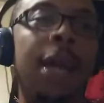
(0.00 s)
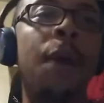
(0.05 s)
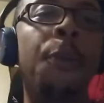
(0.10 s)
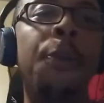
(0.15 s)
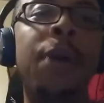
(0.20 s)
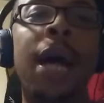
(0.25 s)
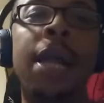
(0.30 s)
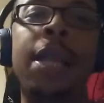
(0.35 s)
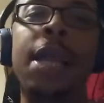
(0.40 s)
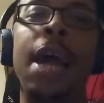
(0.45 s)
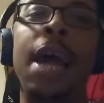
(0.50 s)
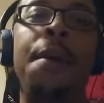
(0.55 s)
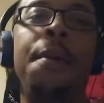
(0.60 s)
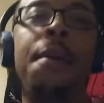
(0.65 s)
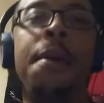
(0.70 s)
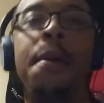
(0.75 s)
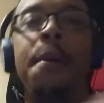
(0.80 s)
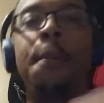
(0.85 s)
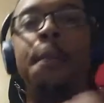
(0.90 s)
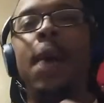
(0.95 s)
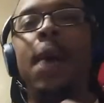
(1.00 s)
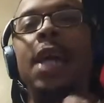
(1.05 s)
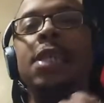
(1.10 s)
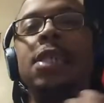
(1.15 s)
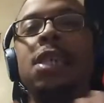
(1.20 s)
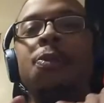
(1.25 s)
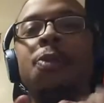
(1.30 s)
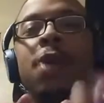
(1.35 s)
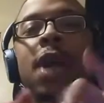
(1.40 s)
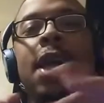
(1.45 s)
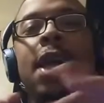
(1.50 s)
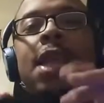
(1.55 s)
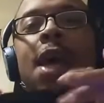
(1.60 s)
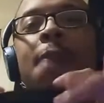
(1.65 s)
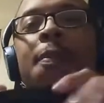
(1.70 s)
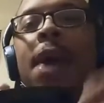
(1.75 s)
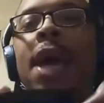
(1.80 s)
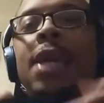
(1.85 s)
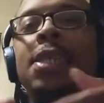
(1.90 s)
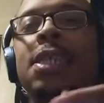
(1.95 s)
look, we got that magic, we got that
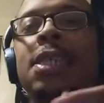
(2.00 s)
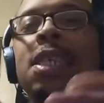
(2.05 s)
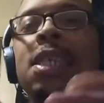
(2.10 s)
magic